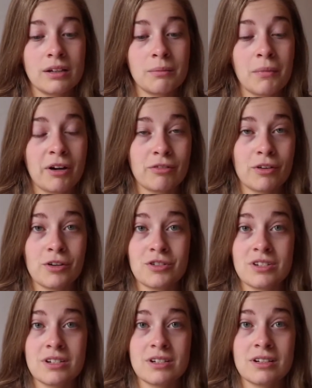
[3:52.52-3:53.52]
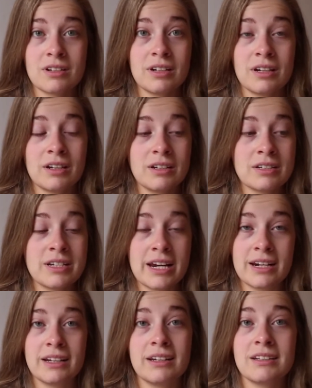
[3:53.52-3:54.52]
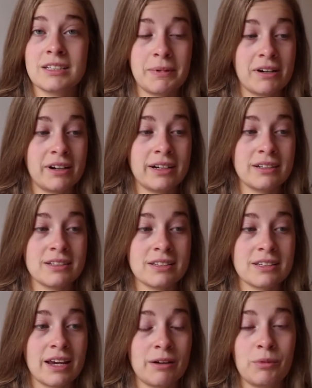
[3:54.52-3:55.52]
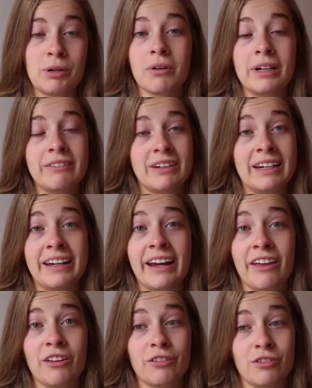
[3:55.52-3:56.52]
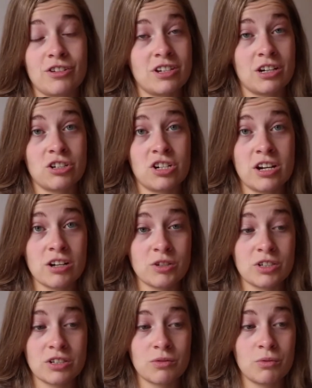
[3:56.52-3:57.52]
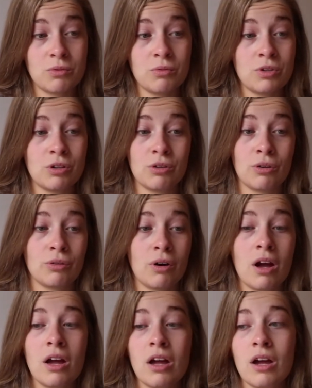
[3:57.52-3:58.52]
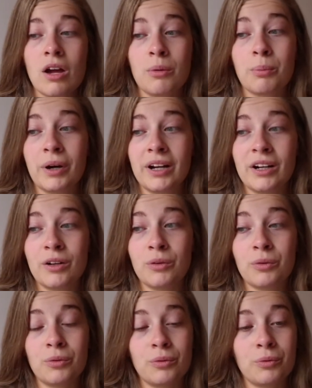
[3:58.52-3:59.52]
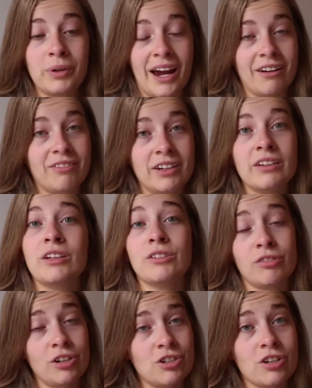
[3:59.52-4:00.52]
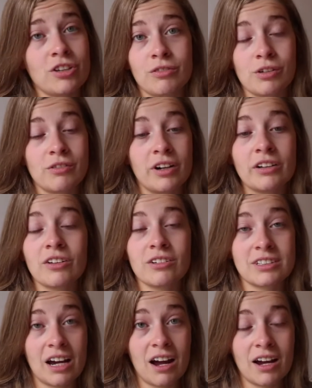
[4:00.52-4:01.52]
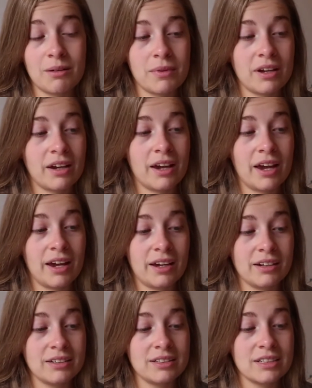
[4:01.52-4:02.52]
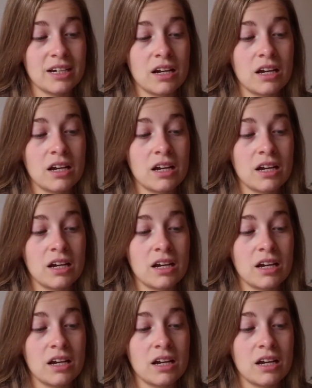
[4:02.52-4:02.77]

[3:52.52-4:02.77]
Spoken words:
my first dating experience, and we weren't even together for 6 years, but we had feelings for each for a very long time, and